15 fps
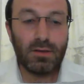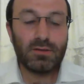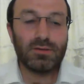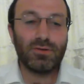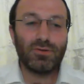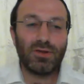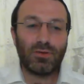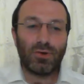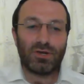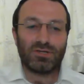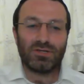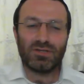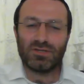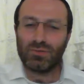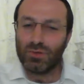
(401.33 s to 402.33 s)
So the
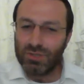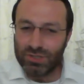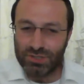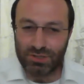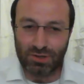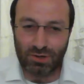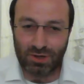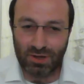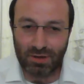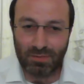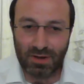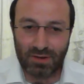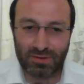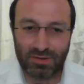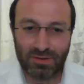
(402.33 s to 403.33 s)
question is, what is she talking
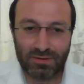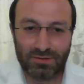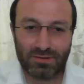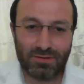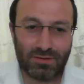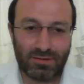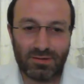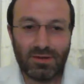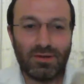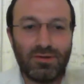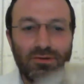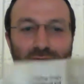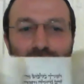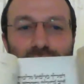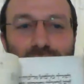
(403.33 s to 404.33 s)
about?
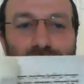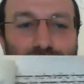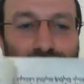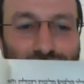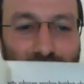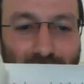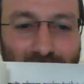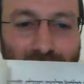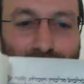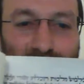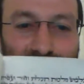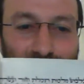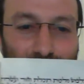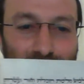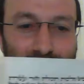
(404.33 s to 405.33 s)
Right
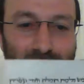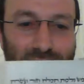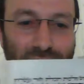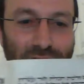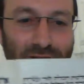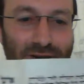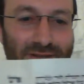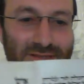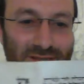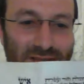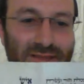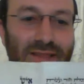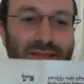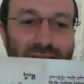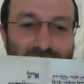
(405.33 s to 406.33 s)
before it already
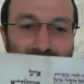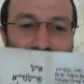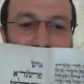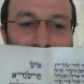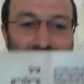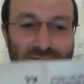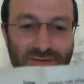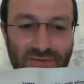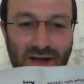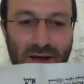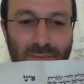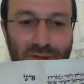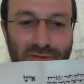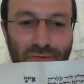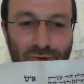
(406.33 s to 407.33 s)
said that the 10 sons of
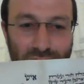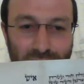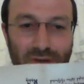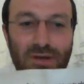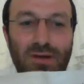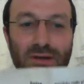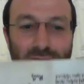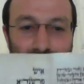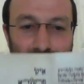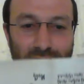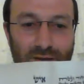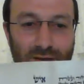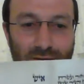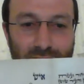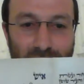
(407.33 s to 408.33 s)
Haman were
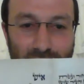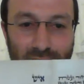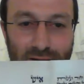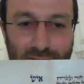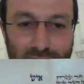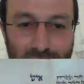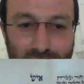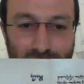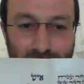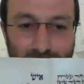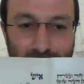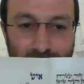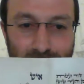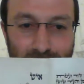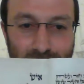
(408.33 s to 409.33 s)
killed.
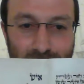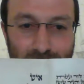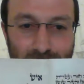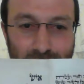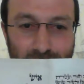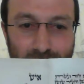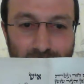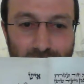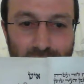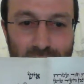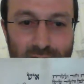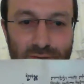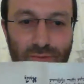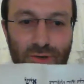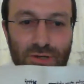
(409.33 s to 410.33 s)

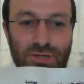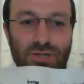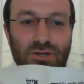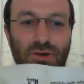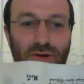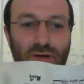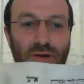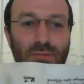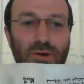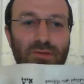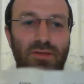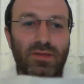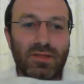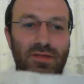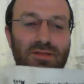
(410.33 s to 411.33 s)
So where is she talking about
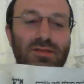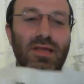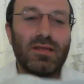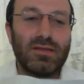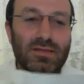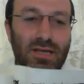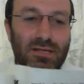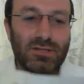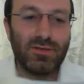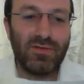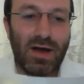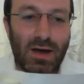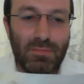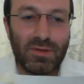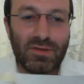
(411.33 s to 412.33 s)
that the 10 sons of
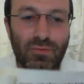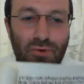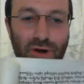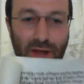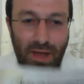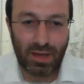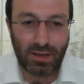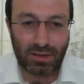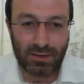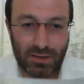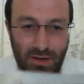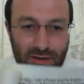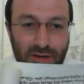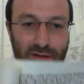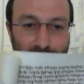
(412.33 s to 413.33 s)
Haman
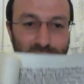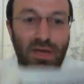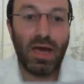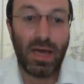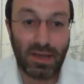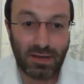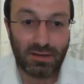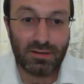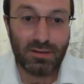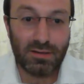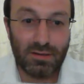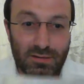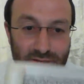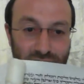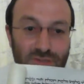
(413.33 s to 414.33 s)
are going to be hanged?
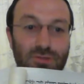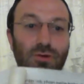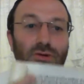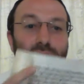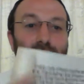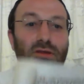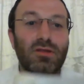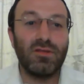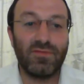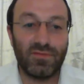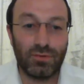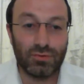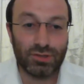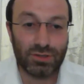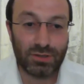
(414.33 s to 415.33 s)
She's talking in the
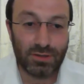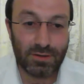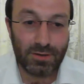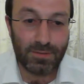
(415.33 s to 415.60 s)
future.